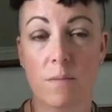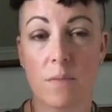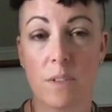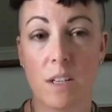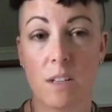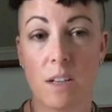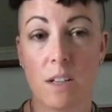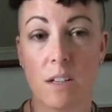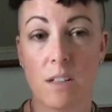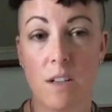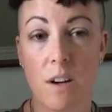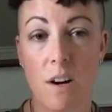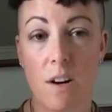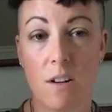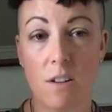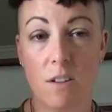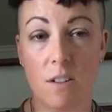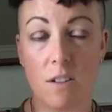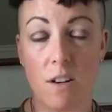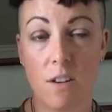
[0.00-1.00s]
unlike
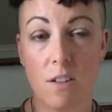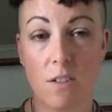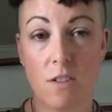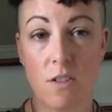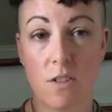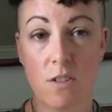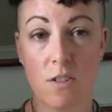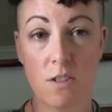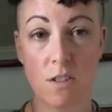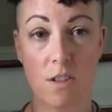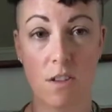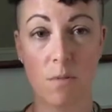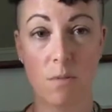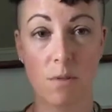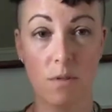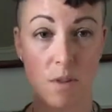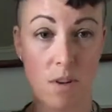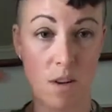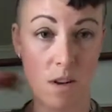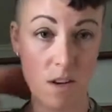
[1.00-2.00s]
dogs usually
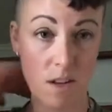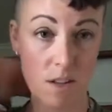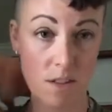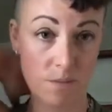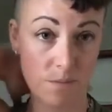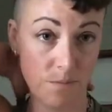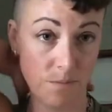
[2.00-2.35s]
will not